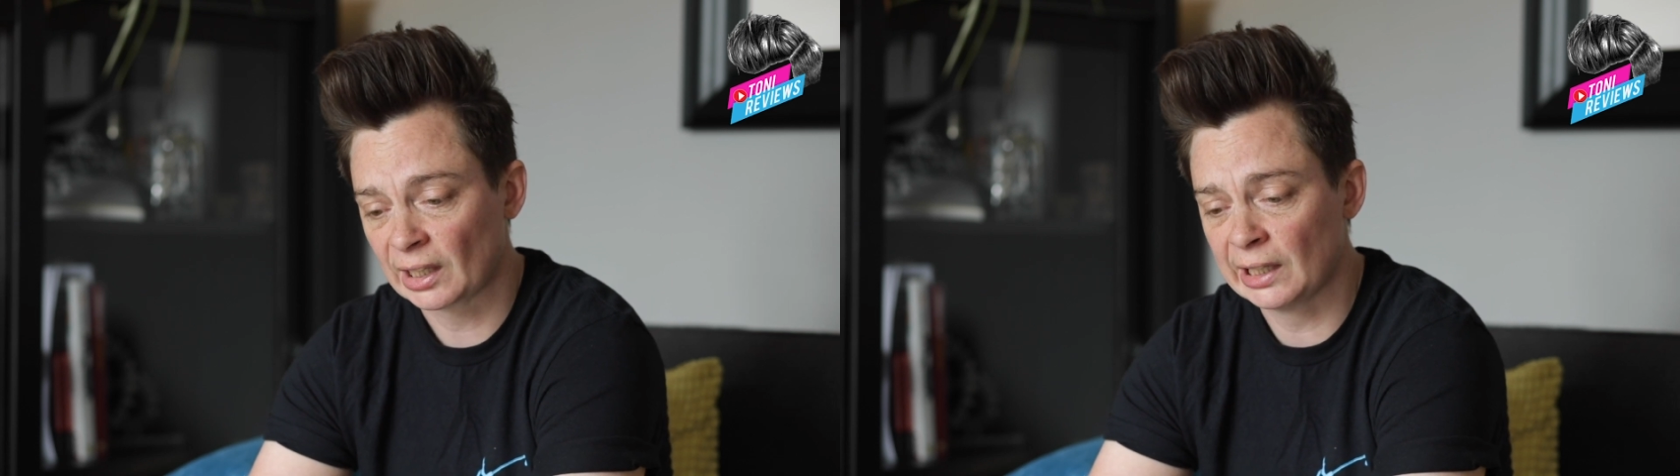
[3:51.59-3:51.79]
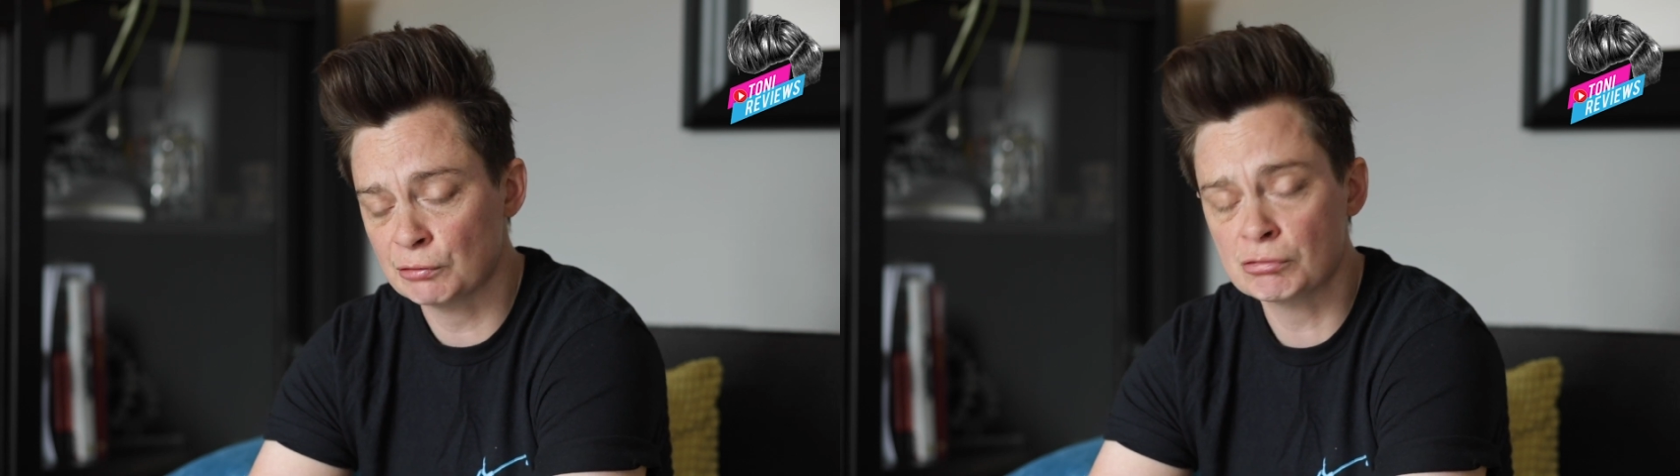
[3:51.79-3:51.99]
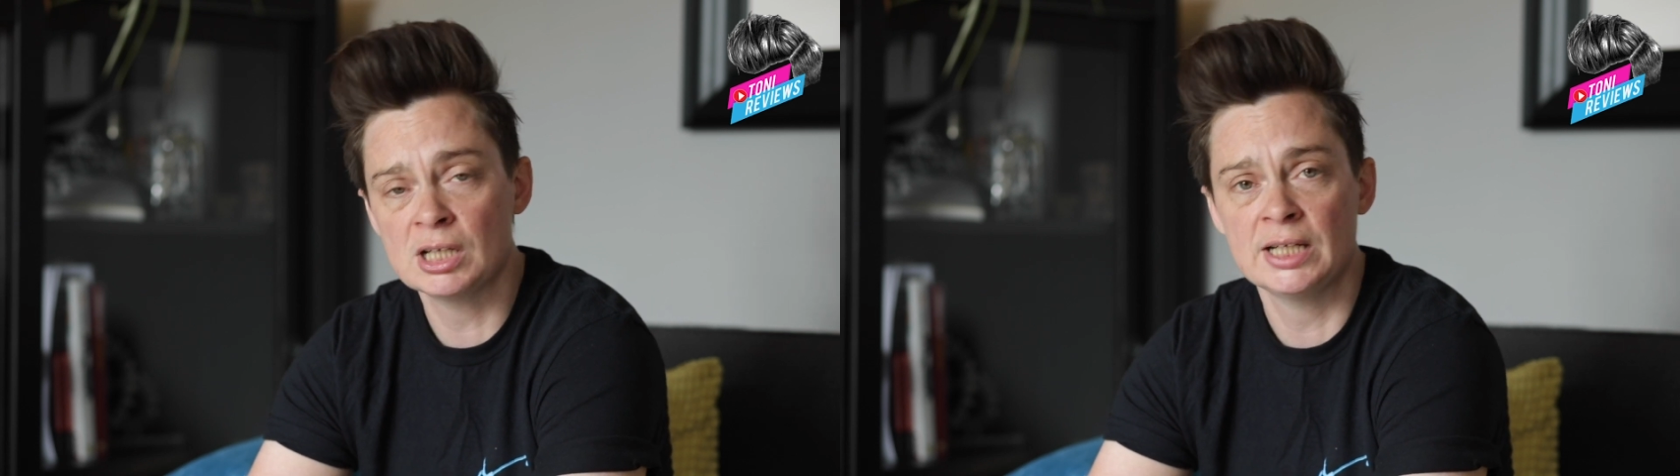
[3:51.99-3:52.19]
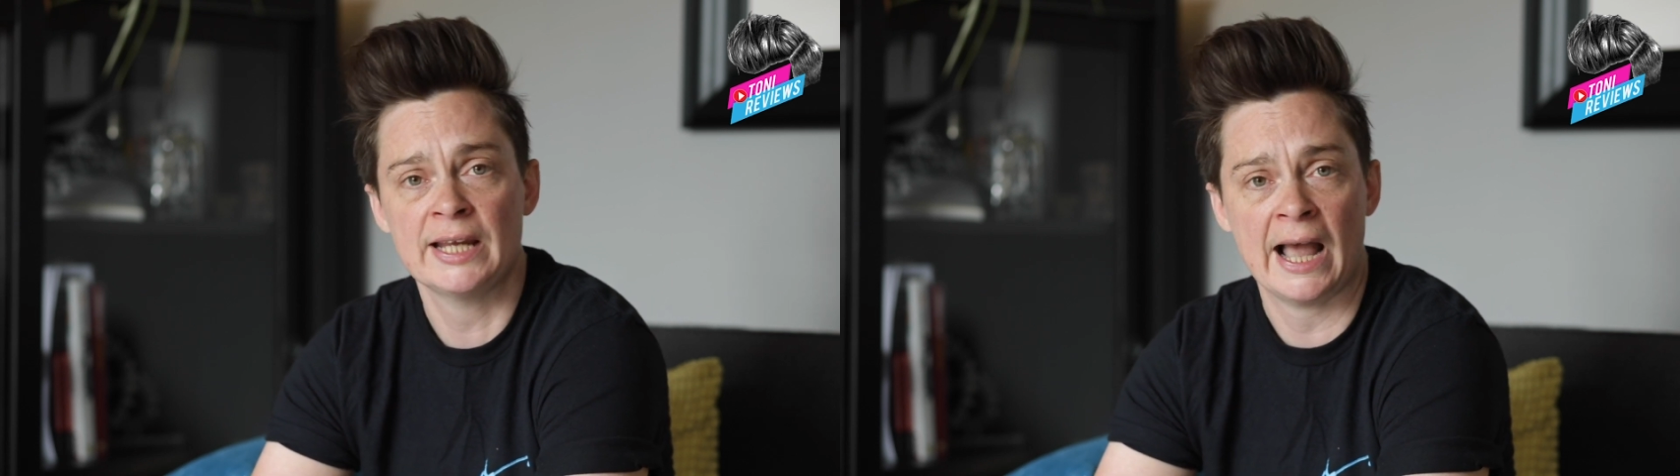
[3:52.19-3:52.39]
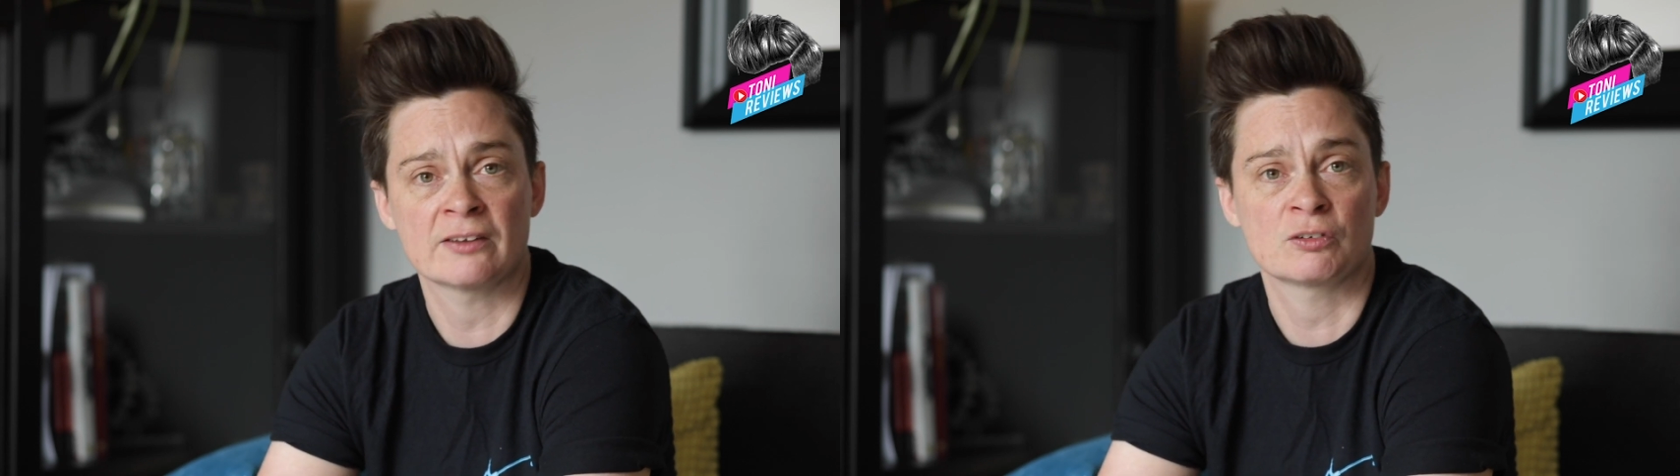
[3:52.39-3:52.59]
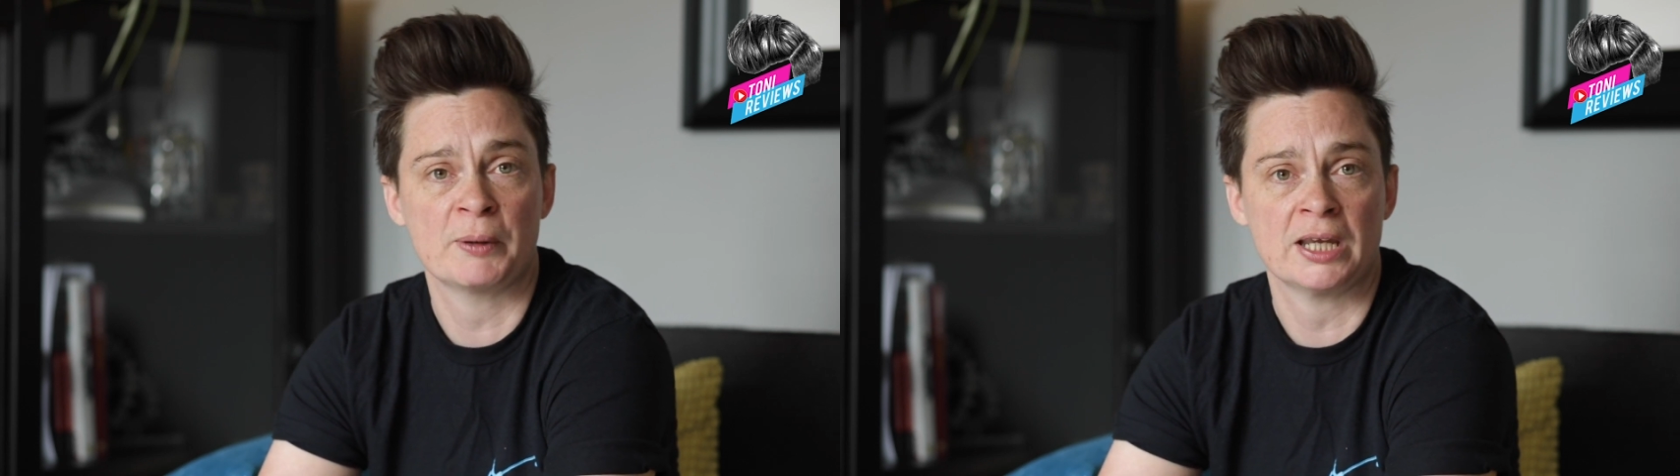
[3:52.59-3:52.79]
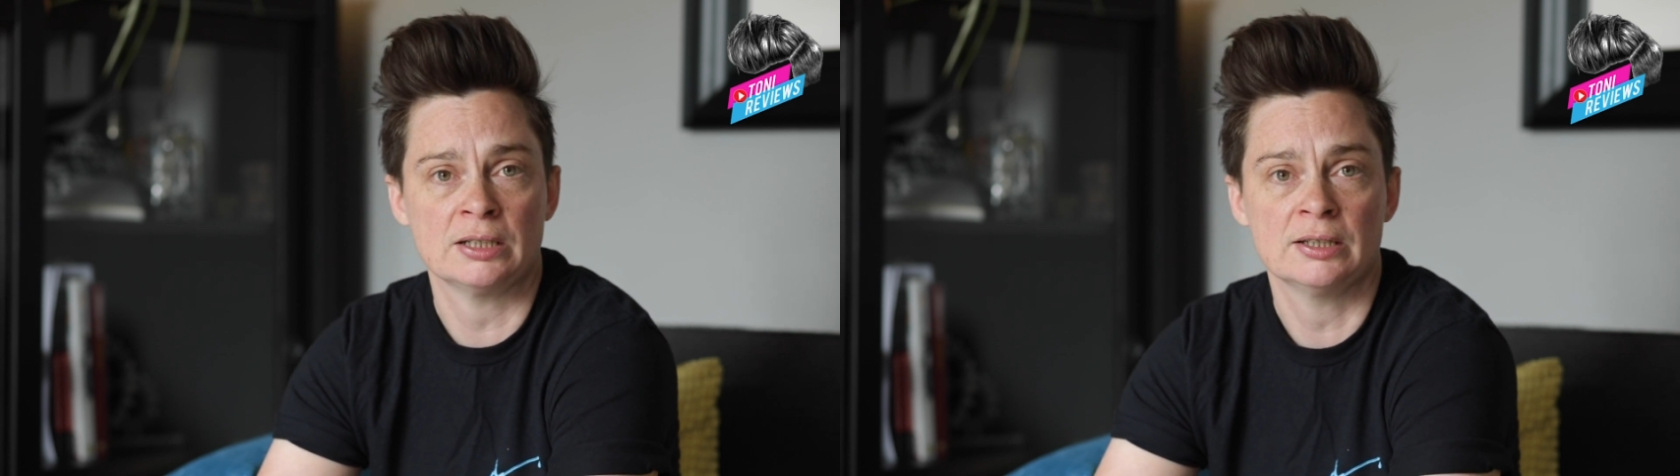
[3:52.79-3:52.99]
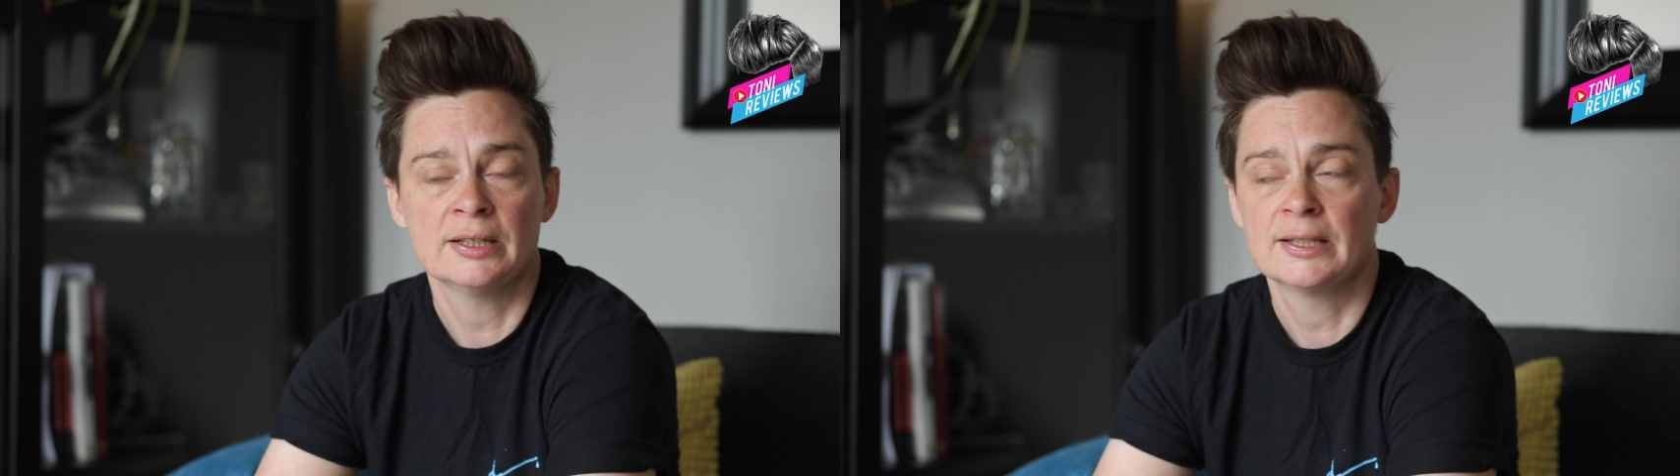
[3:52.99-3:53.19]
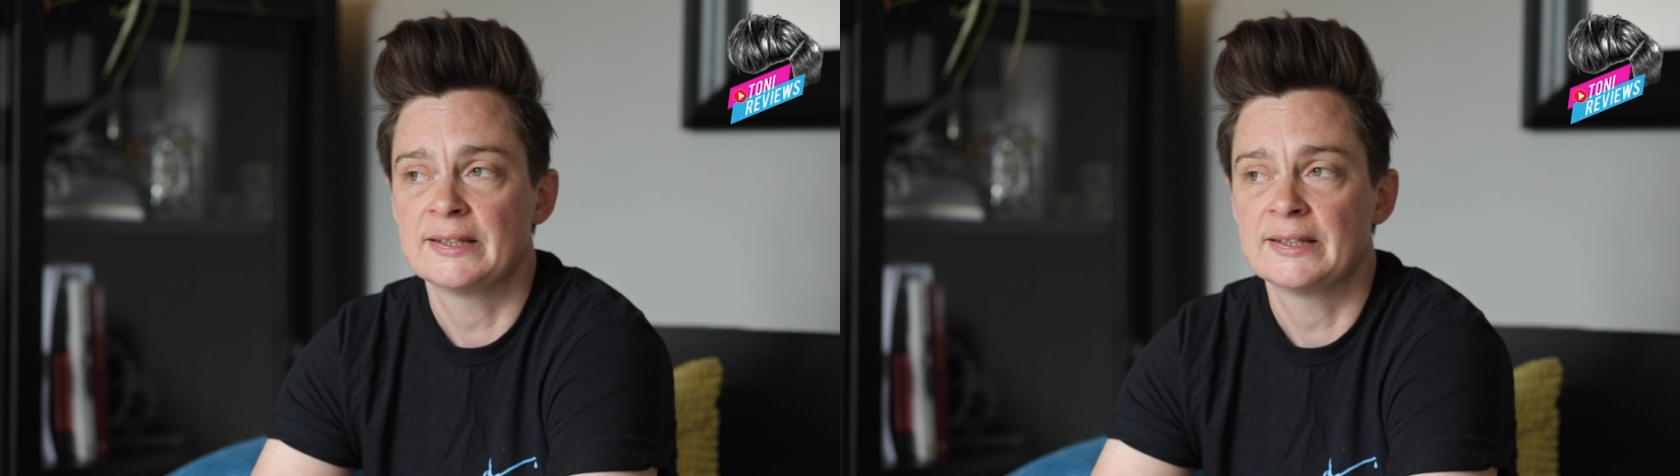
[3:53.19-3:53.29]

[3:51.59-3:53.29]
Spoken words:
it really has been